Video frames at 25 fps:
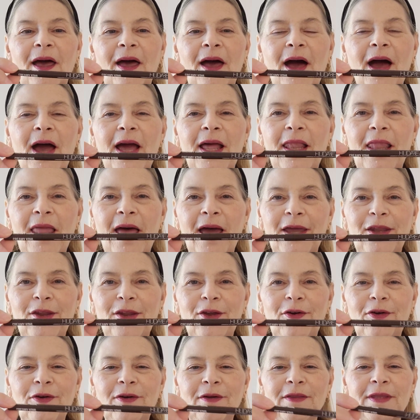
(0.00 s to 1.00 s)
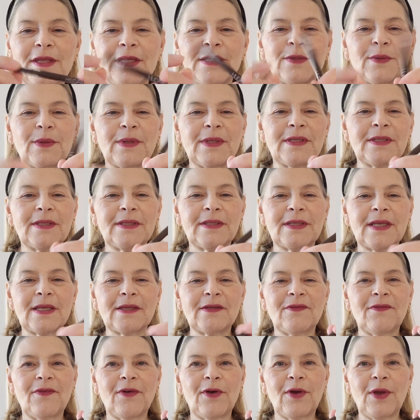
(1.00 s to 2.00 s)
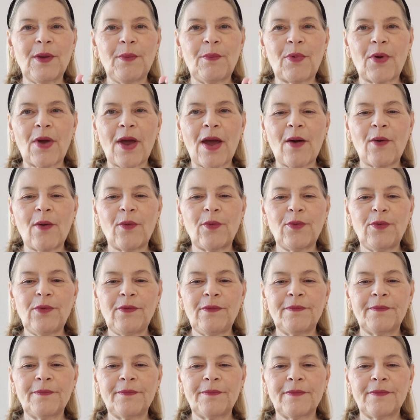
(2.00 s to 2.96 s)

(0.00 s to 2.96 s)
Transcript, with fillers: eyeliner. This one says very brown